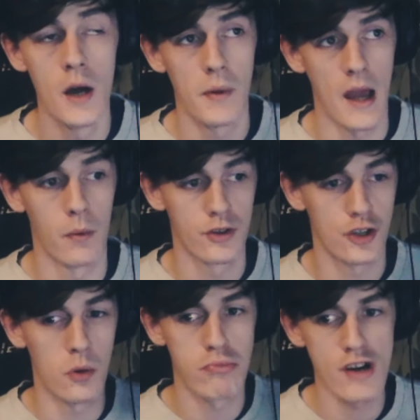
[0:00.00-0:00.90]
be able
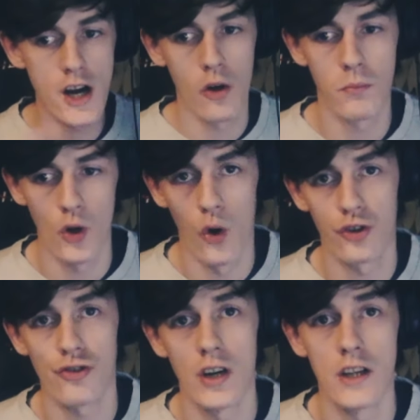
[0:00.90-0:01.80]
to brighten up your
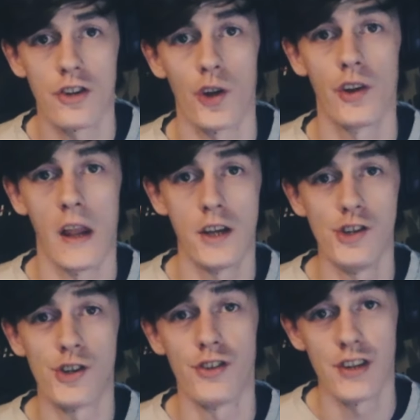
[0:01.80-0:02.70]
screen so then
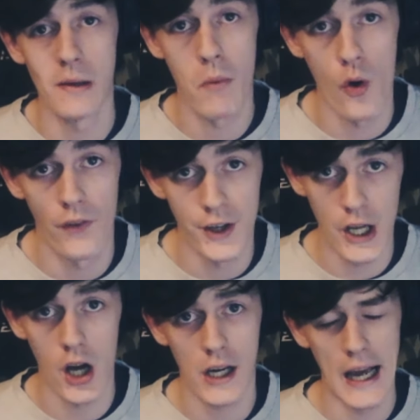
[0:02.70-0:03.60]
you can see more in the
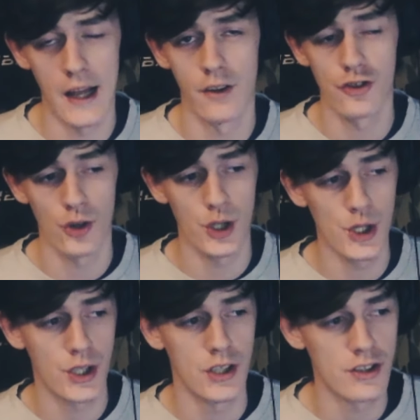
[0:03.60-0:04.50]
dark, and so you
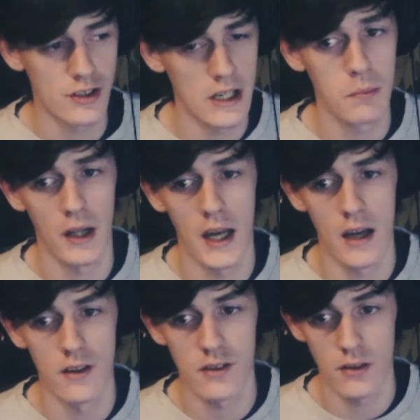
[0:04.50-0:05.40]
can see
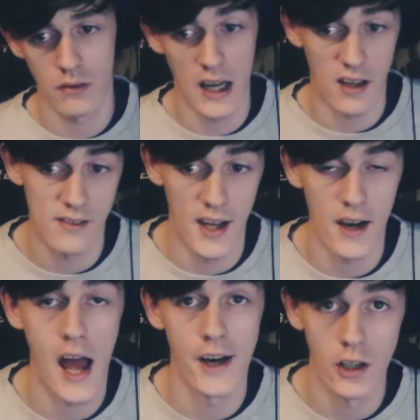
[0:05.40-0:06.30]
players, like I said,
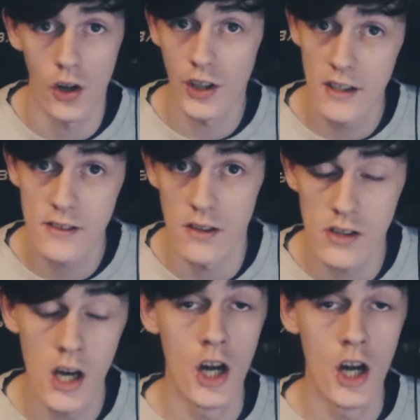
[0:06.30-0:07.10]
at a longer distance.